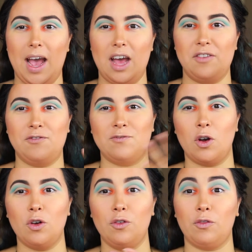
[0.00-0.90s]
add
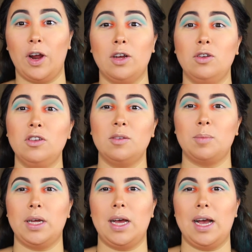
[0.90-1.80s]
faux freckles,
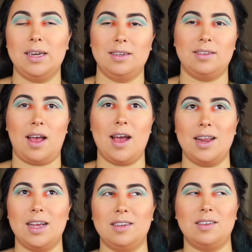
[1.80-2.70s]
but I
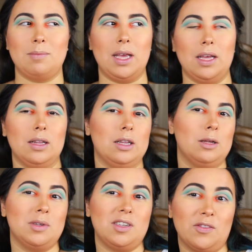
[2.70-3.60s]
decided to make it a
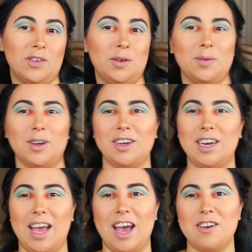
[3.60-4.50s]
little bit different. We're
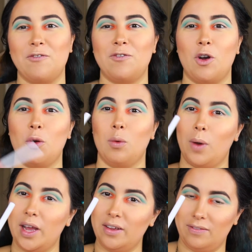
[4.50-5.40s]
gonna add faux
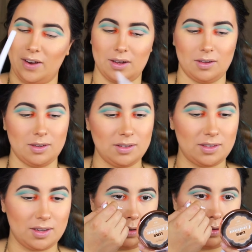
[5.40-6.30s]
white
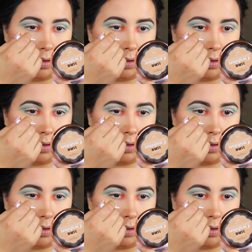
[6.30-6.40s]
freckles,